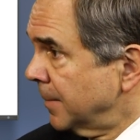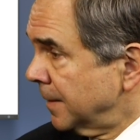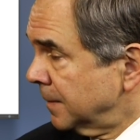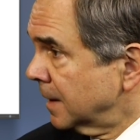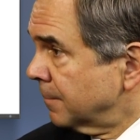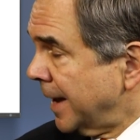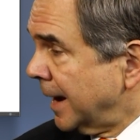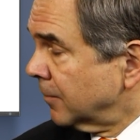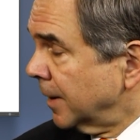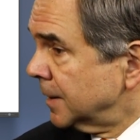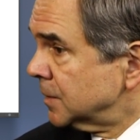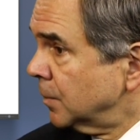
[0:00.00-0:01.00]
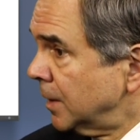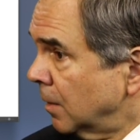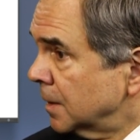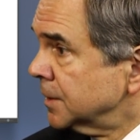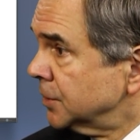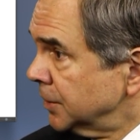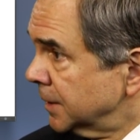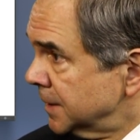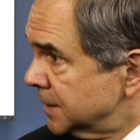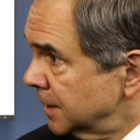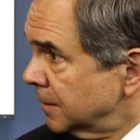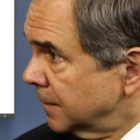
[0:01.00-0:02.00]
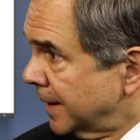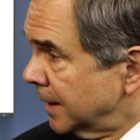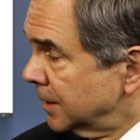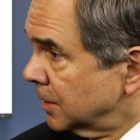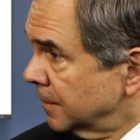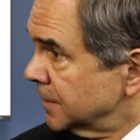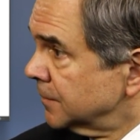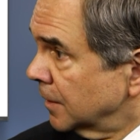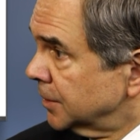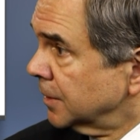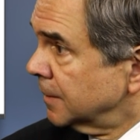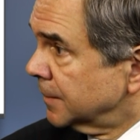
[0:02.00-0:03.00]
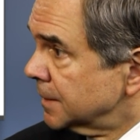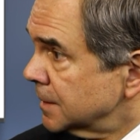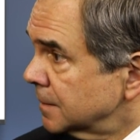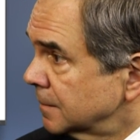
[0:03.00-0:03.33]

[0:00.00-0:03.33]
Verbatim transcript: ethnic backgrounds, we also should consider that in terms of our treatments.